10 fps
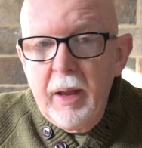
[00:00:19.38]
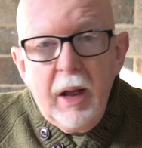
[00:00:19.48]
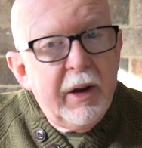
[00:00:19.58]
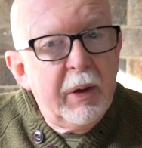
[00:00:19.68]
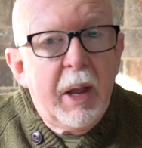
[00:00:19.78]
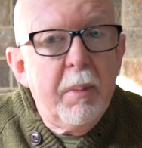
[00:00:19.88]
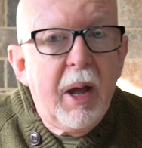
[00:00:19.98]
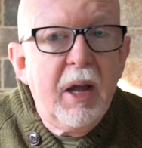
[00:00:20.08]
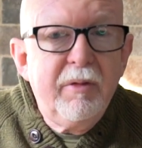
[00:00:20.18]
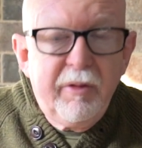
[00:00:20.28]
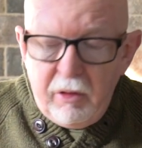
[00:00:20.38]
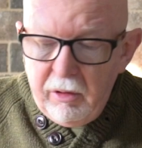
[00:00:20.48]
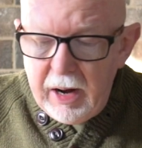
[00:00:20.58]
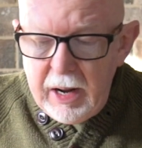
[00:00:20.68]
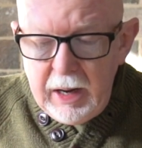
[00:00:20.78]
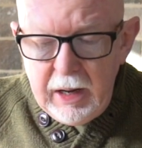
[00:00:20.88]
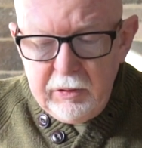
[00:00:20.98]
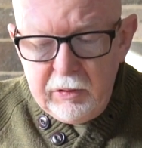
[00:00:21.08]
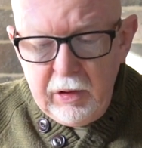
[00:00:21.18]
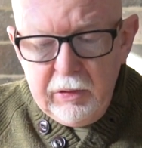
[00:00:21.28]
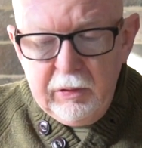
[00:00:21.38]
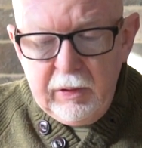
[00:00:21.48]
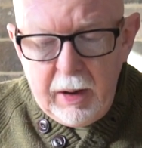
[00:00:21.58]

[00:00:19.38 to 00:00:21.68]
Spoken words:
I don't get paid for it, it's just